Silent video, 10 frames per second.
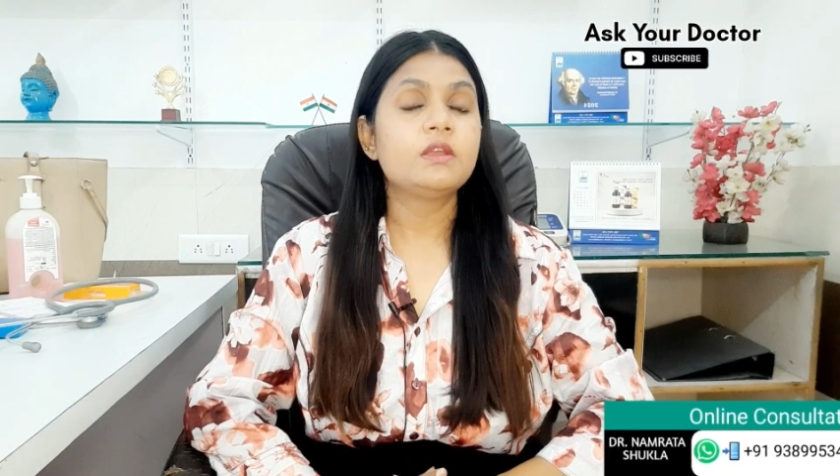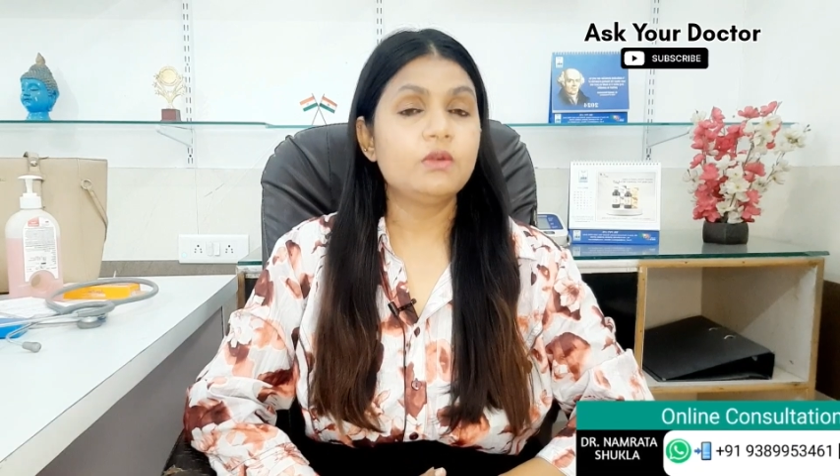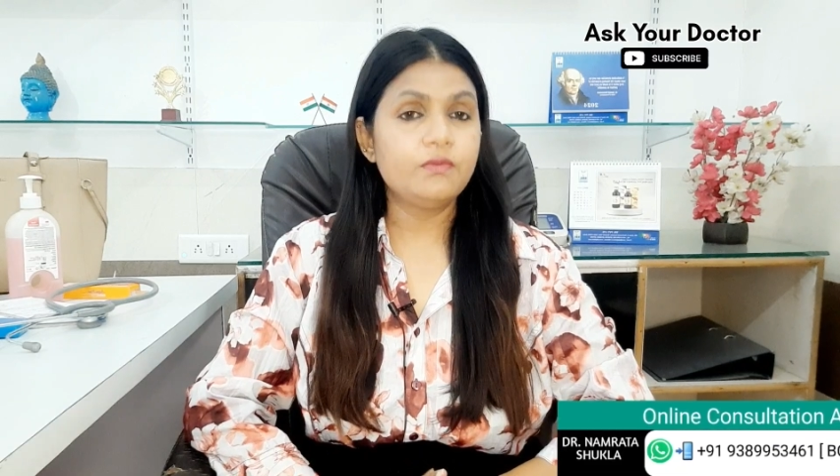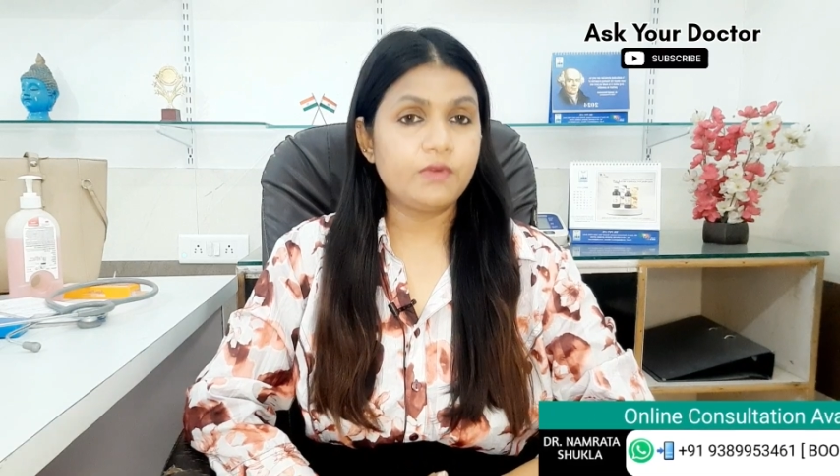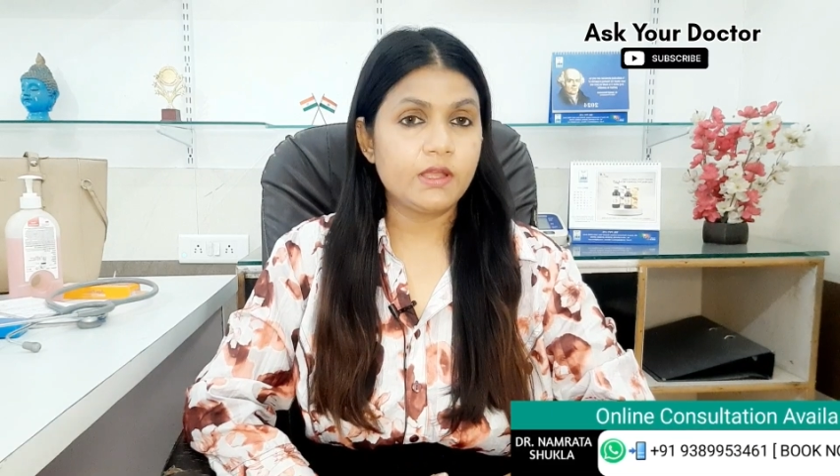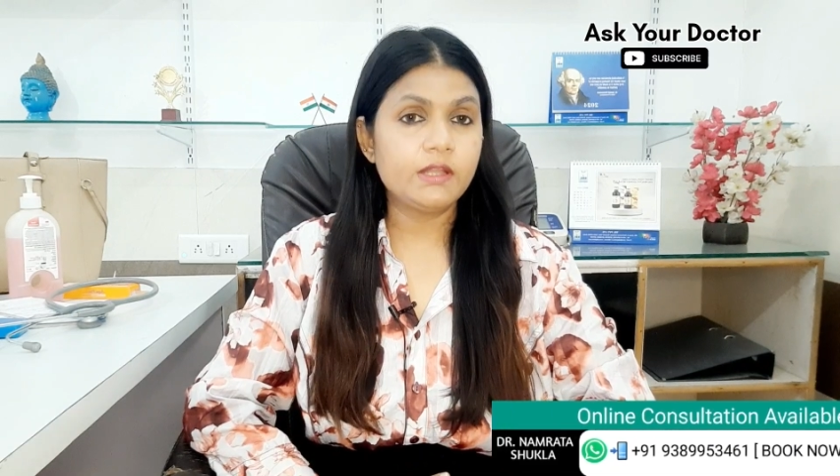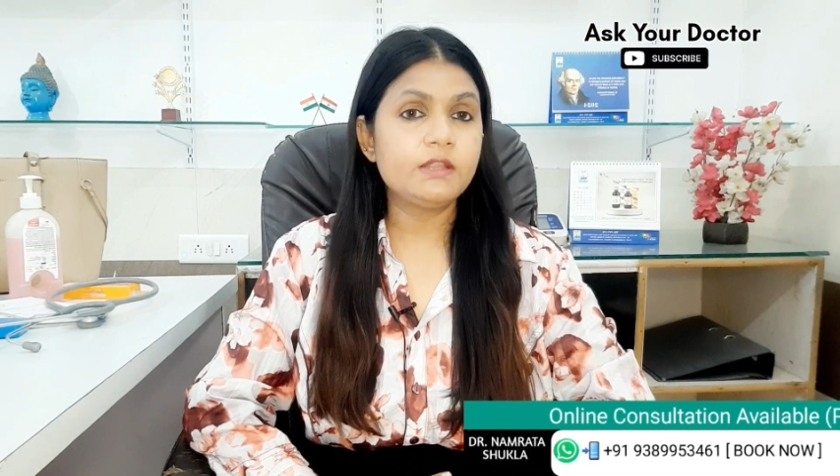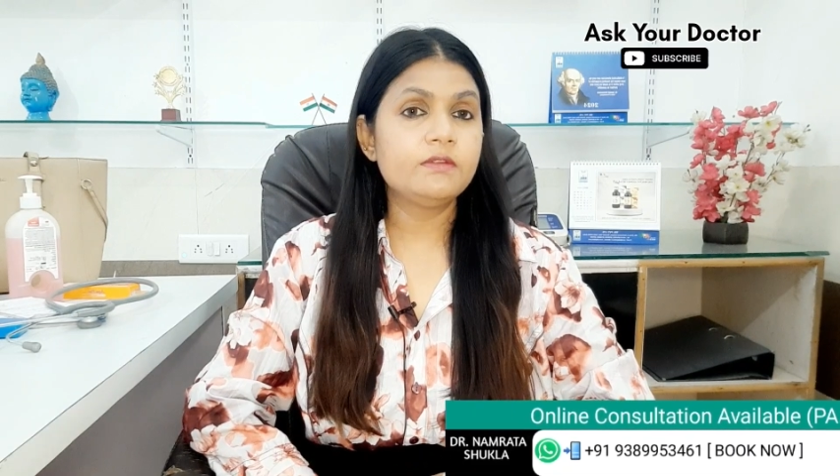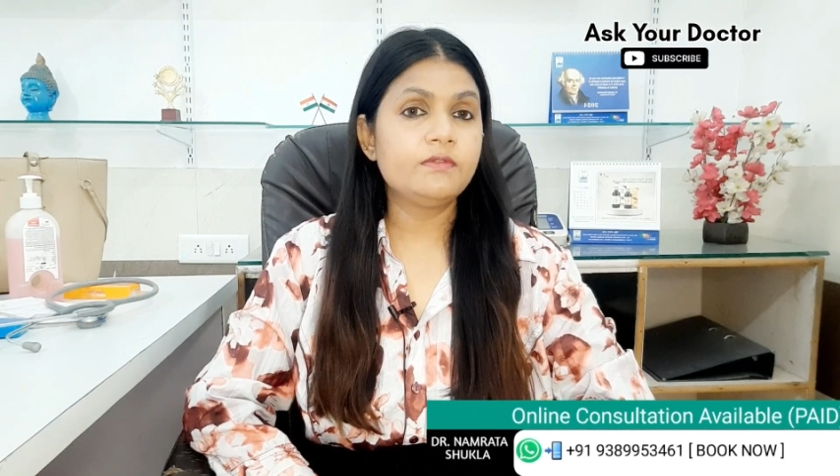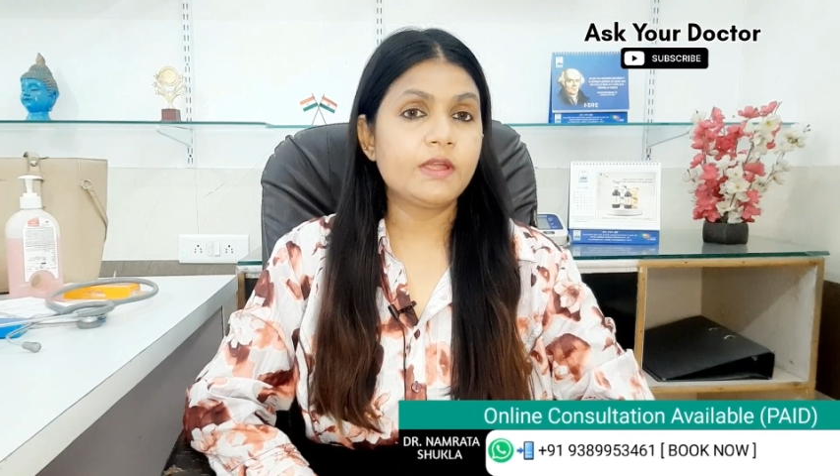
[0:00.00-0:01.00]
your fungal
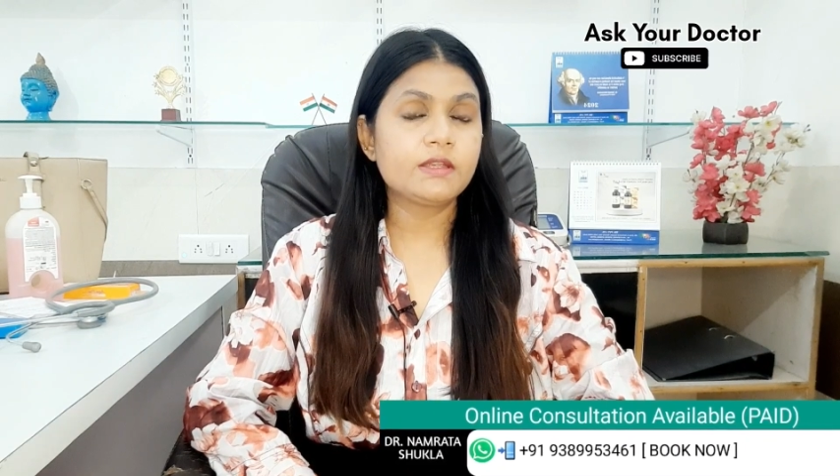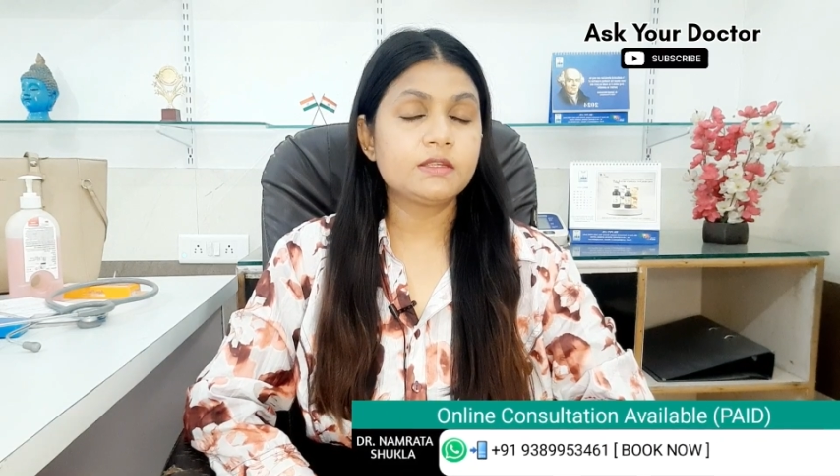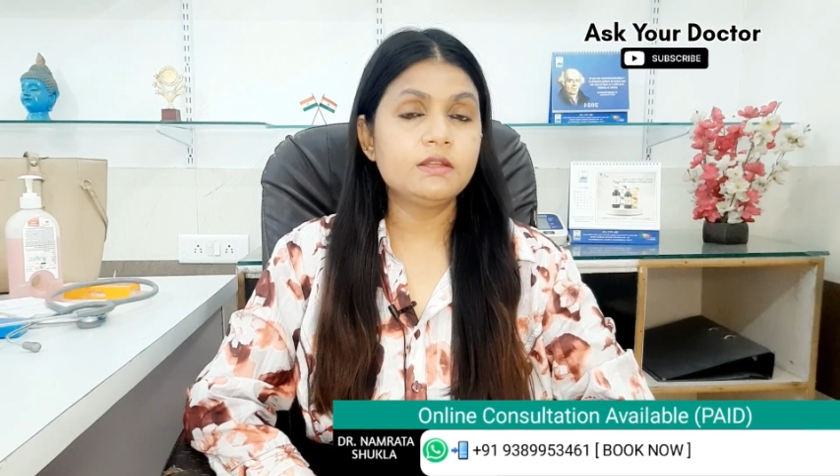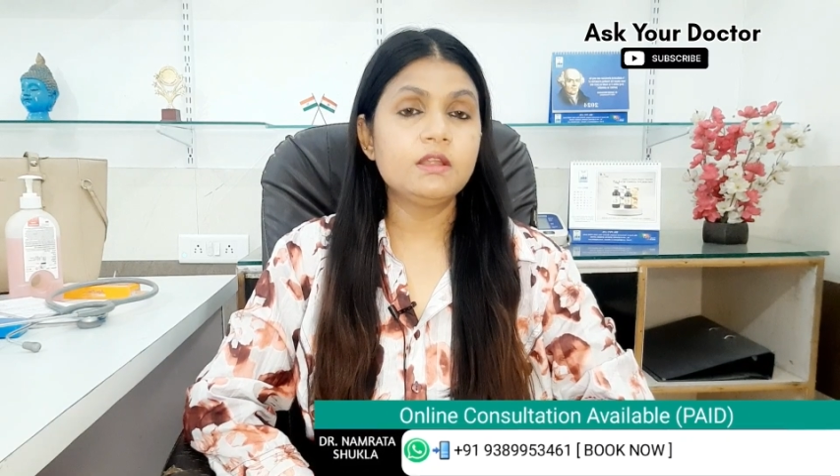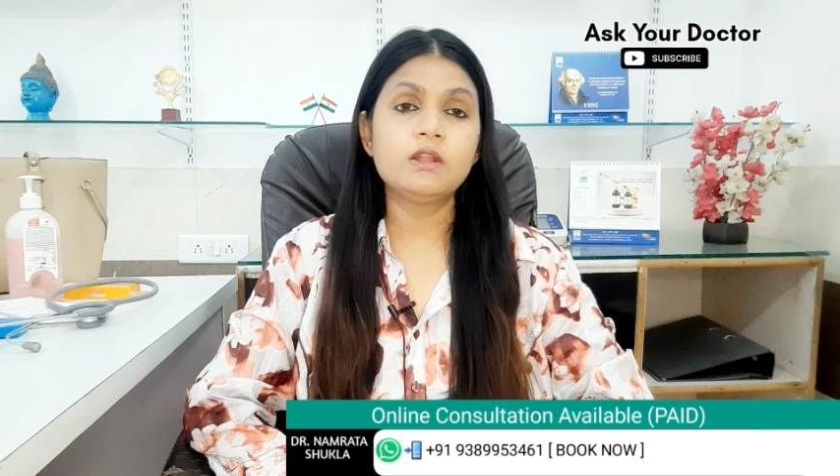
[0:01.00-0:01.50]
infection,